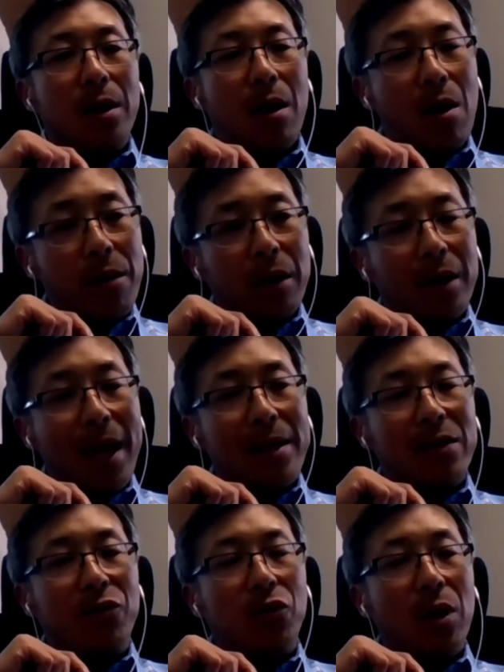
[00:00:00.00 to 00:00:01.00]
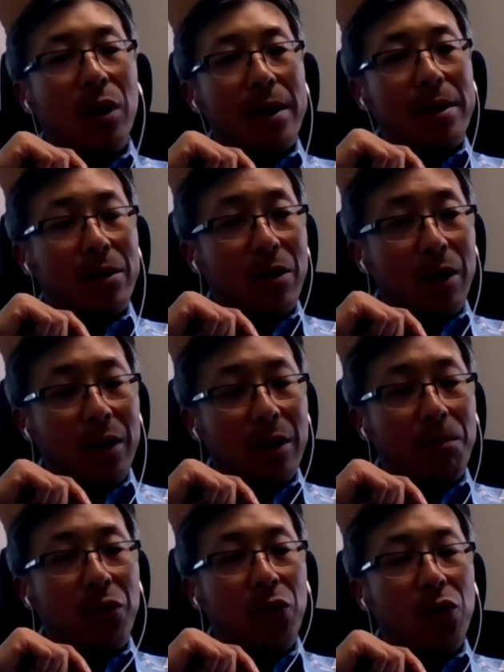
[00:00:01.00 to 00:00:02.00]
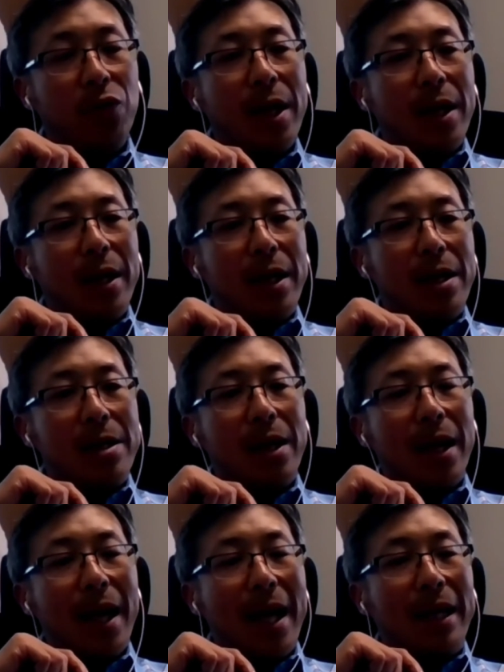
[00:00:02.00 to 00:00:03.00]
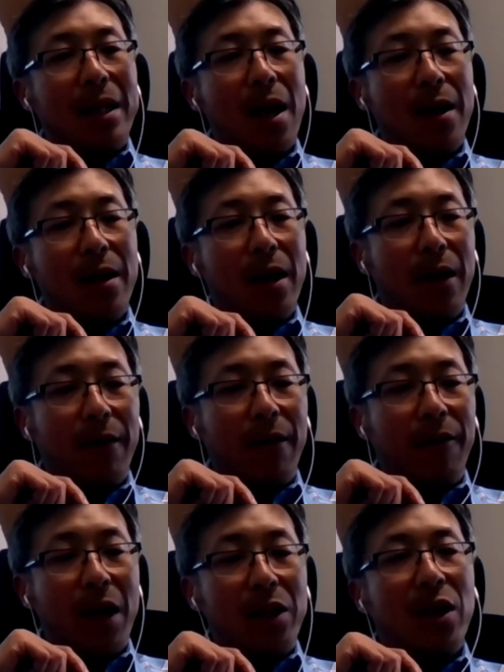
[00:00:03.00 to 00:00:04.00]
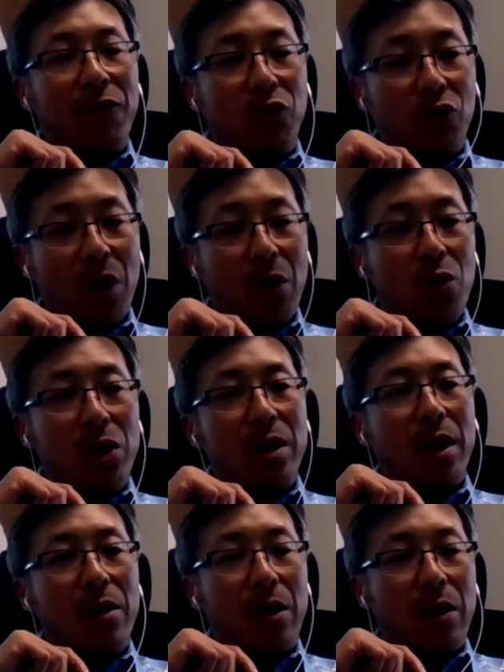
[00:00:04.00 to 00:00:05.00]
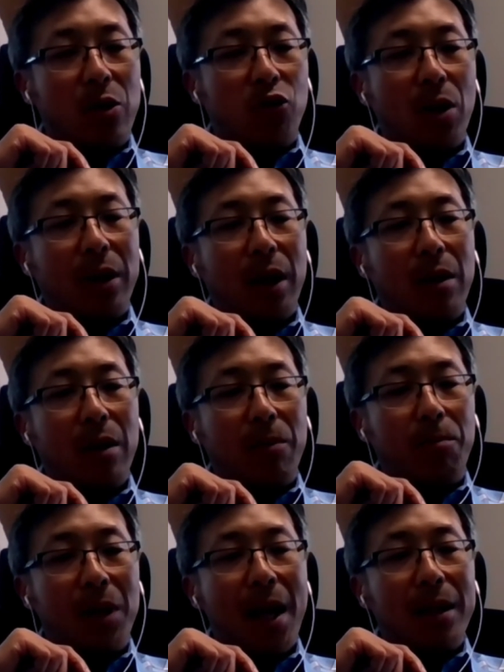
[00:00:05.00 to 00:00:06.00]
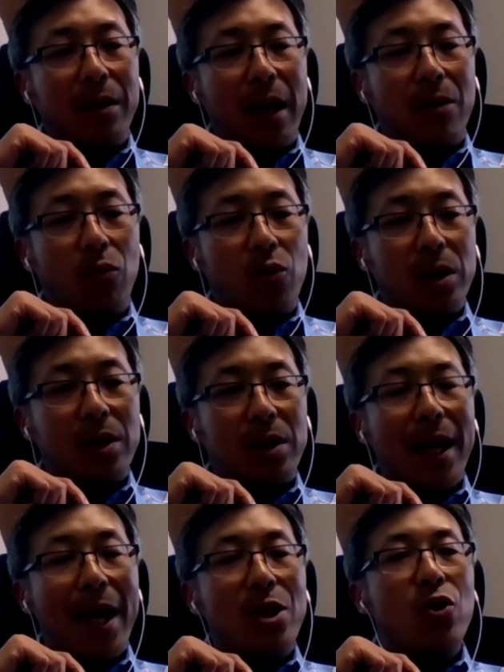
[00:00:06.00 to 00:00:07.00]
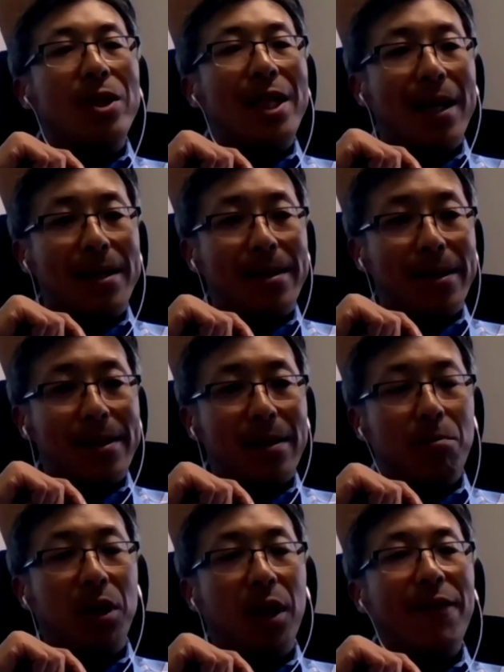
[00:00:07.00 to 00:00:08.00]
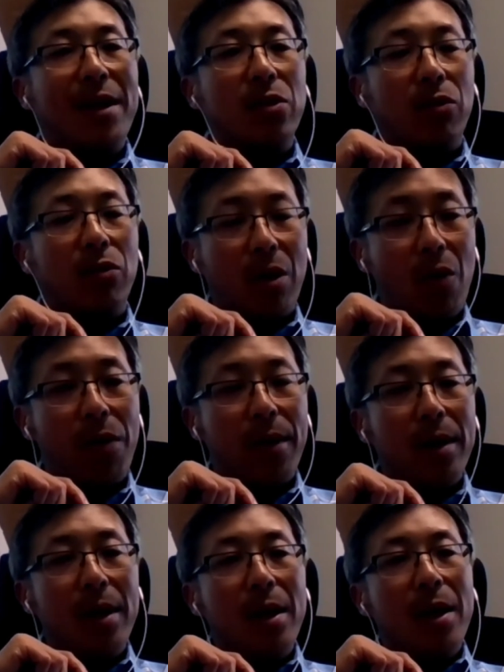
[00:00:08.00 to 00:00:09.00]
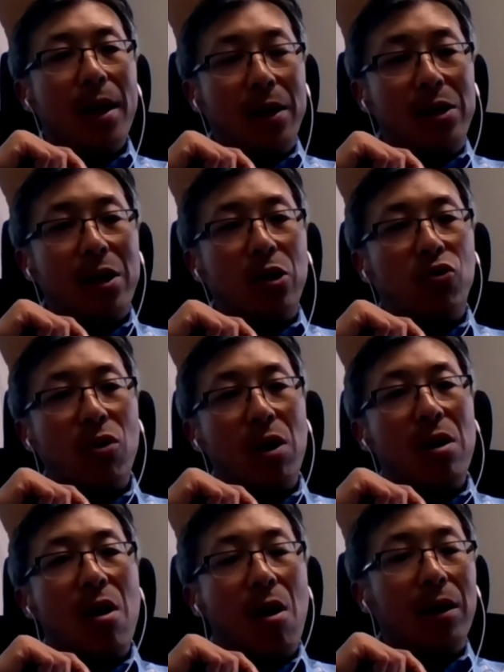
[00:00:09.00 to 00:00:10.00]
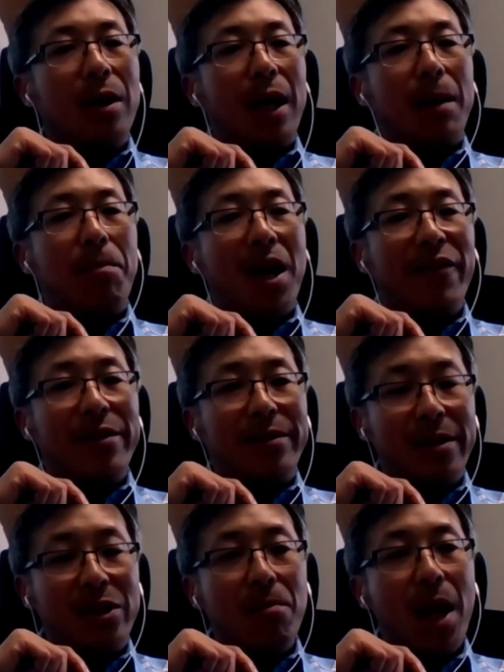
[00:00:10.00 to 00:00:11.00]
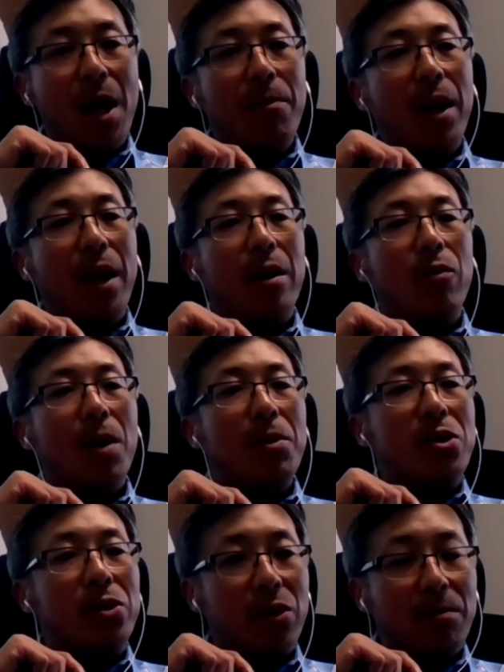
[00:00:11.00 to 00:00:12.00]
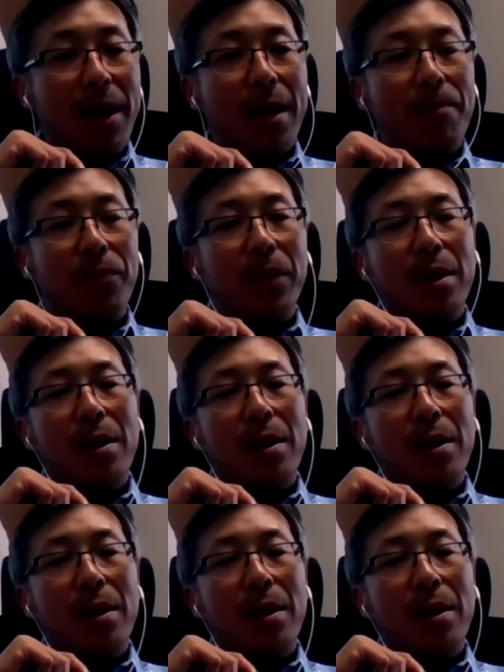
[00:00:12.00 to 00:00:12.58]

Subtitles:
The other class of drug that's currently approved is an anti-VEGF drug, which is a drug that works on angiogenesis, blood vessel growth. And these are drugs called like bevacizumab and ramucirumab.